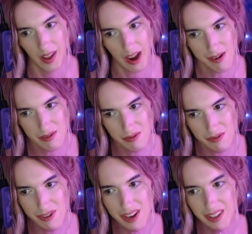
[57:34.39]
I would
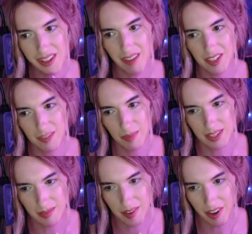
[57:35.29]
really have to
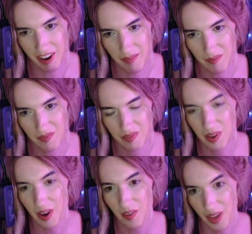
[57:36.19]
spend some time
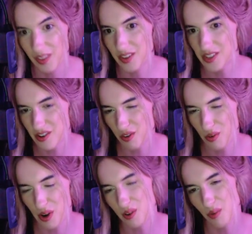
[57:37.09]
on like gender
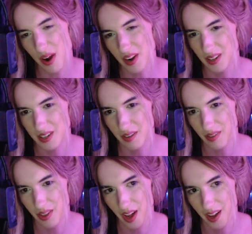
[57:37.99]
critical Reddit and stuff
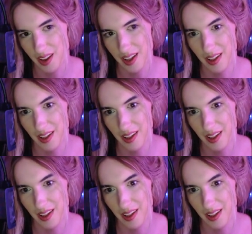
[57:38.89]
like that,